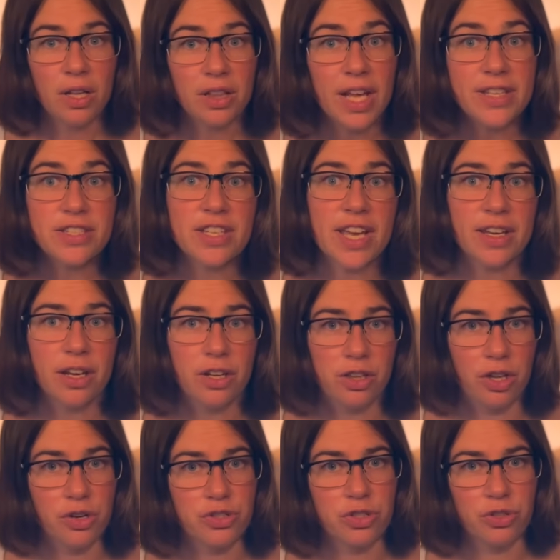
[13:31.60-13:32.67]
Let's take a
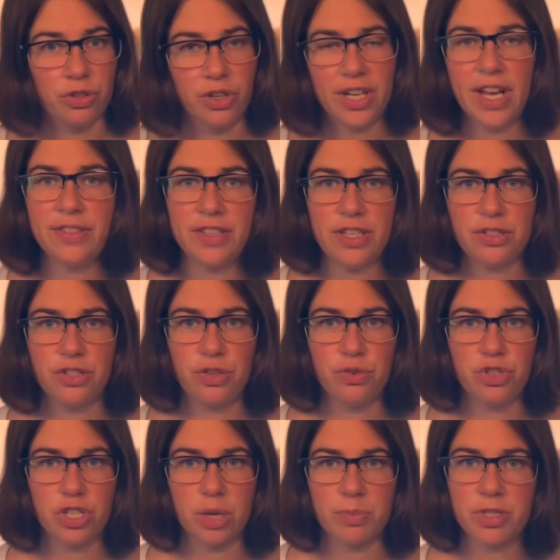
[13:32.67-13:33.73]
closer look at these 2
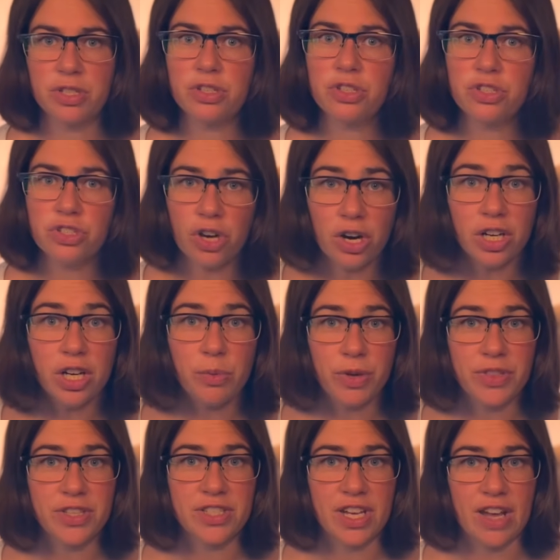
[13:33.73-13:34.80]
ships, starting with
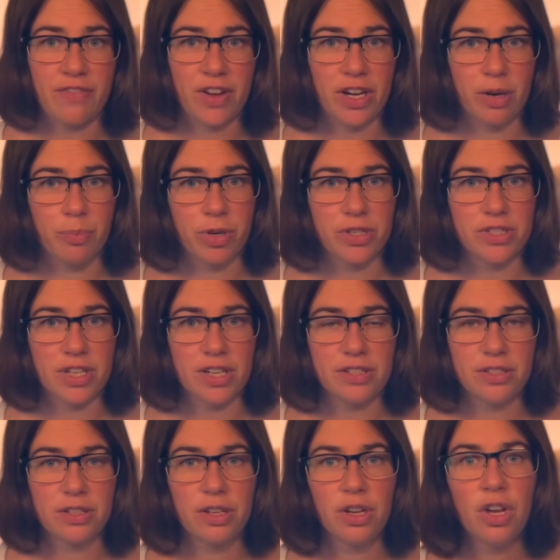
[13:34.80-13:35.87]
the Sapphire Princess.